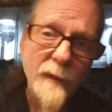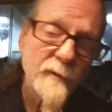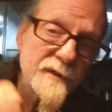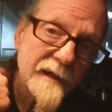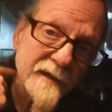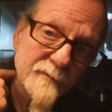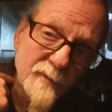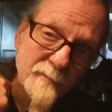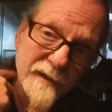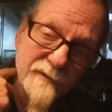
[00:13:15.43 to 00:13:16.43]
which has
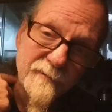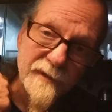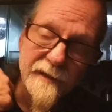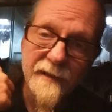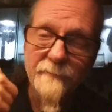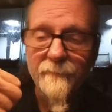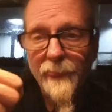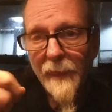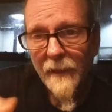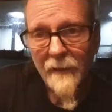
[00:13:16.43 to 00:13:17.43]
permethrin in it,
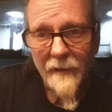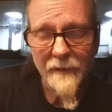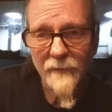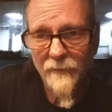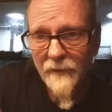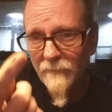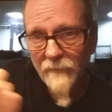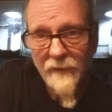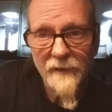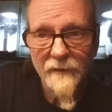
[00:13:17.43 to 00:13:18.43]
and you can
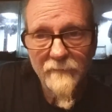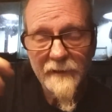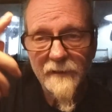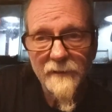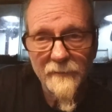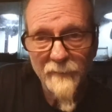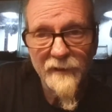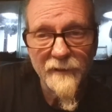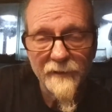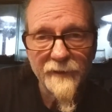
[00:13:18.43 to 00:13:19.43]
run it around,
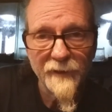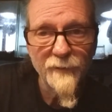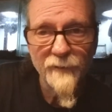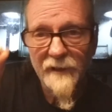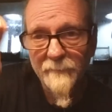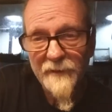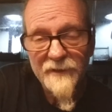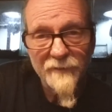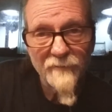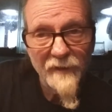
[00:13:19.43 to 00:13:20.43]
put it on a Q-tip,
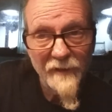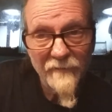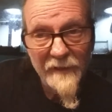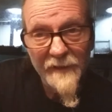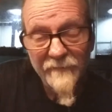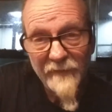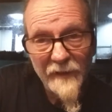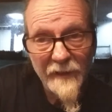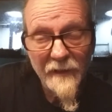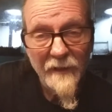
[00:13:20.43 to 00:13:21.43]
and just run it around the
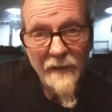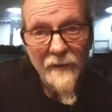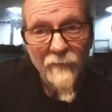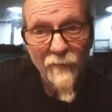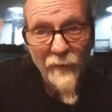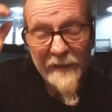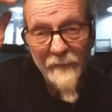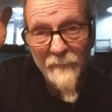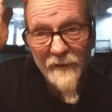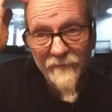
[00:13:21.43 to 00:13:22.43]
very
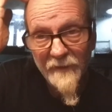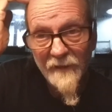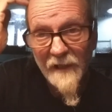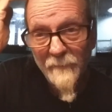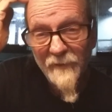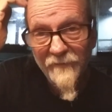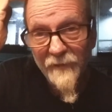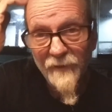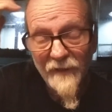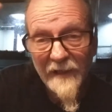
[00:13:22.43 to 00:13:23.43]
rim of the top of
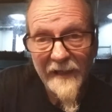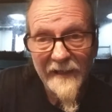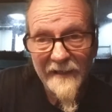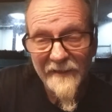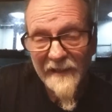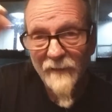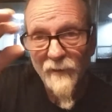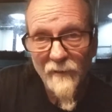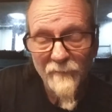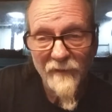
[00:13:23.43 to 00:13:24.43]
your tank, and that
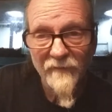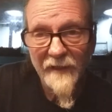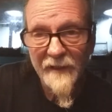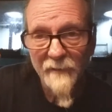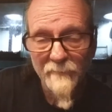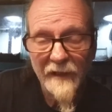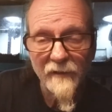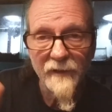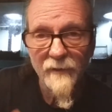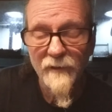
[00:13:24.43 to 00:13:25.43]
will provide a
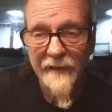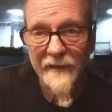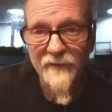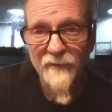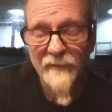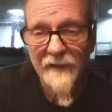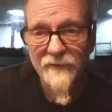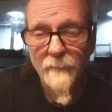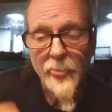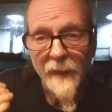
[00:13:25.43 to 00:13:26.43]
barrier against
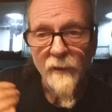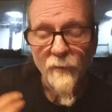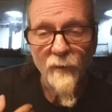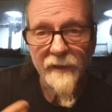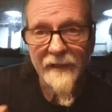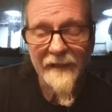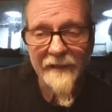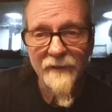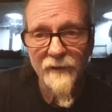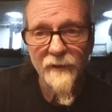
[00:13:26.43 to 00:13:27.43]
mites. What
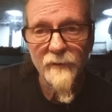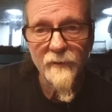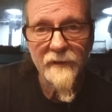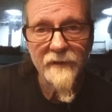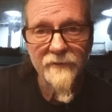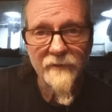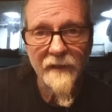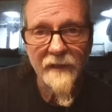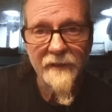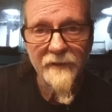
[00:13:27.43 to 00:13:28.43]
I do is
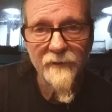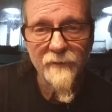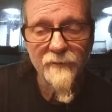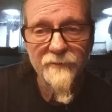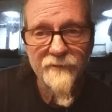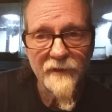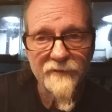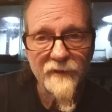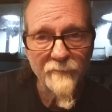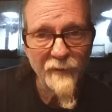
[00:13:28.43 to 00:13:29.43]
I use
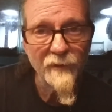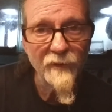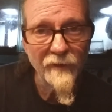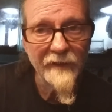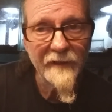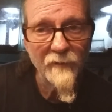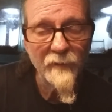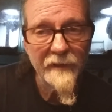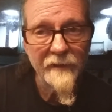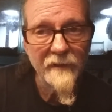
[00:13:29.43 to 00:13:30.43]
just the pure
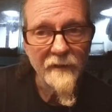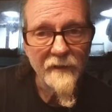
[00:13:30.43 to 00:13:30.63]
liquid,